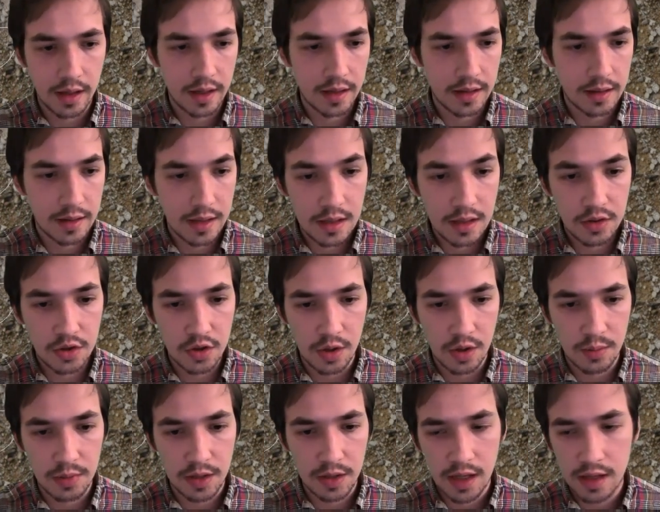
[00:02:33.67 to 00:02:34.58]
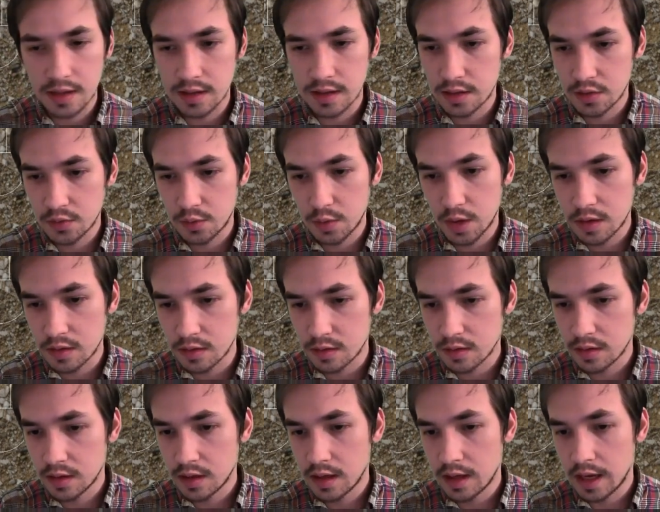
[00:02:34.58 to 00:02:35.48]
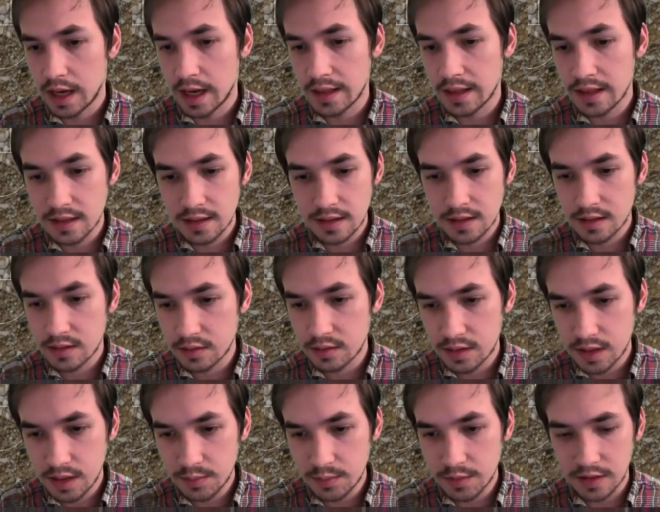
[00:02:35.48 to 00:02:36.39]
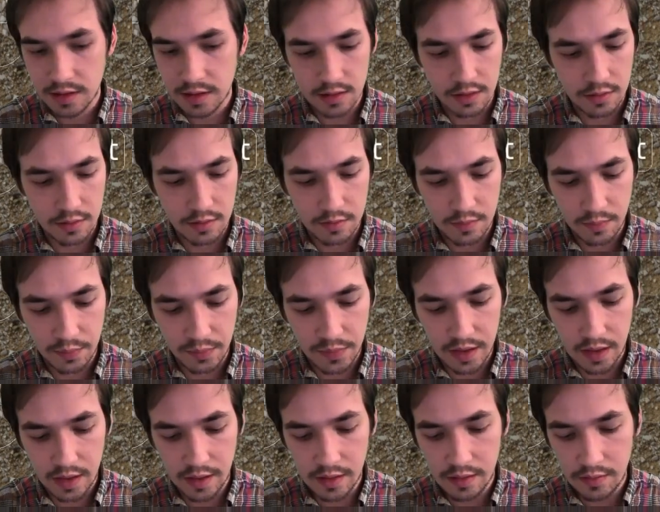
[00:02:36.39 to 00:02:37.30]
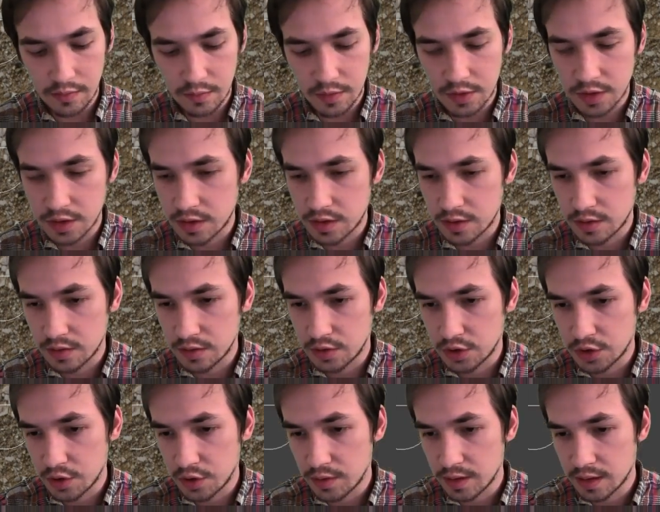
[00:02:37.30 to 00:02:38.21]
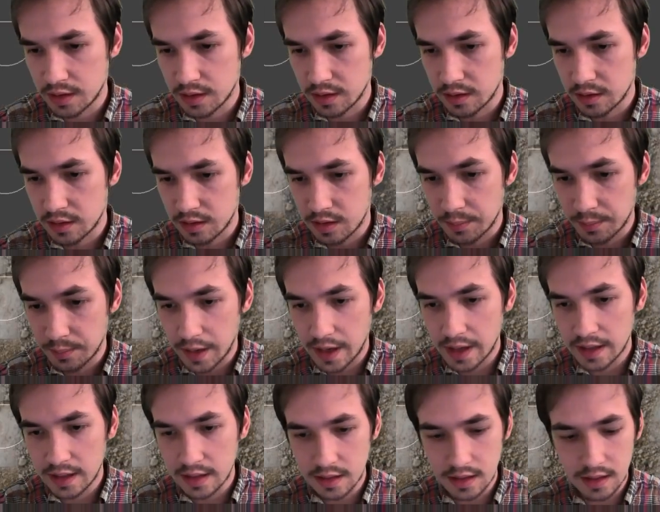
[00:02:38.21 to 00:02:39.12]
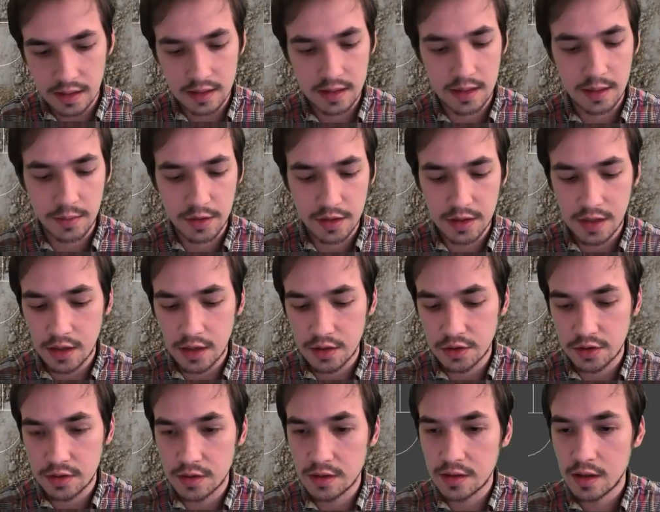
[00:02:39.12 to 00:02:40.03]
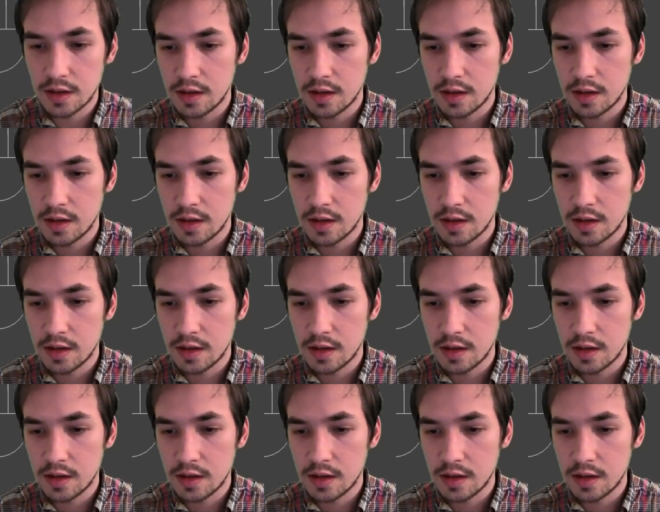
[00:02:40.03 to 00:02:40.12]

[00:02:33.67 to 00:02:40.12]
these sharp lines as well. And this is still seamless, so we're just combining these seamless textures.